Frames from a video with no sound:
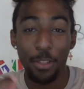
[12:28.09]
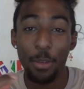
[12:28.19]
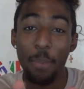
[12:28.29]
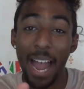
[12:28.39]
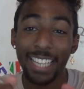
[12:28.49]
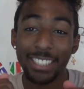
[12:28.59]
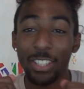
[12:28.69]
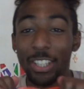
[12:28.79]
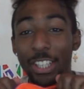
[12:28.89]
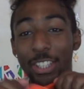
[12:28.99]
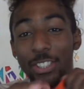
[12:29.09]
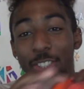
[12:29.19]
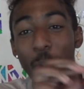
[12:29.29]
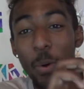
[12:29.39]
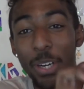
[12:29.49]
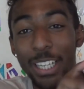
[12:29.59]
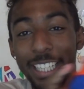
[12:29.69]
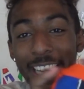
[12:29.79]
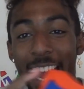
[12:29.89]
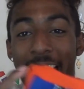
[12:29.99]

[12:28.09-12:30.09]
The bag is looking so good.